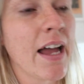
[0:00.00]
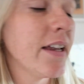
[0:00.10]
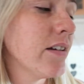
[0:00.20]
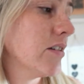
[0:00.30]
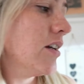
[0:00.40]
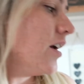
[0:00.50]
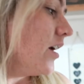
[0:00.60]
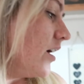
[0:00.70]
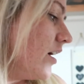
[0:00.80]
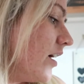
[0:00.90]
And
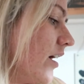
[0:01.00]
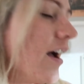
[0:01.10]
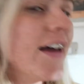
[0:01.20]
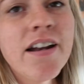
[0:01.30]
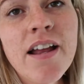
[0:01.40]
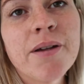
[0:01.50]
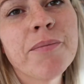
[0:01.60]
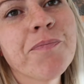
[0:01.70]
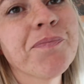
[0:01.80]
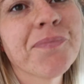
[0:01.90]
I don't know,
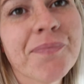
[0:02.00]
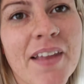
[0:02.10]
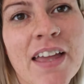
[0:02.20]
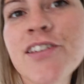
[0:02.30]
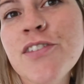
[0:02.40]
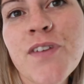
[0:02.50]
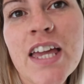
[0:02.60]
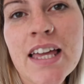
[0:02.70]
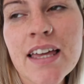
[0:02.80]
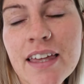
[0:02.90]
I just
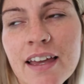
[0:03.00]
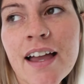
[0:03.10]
think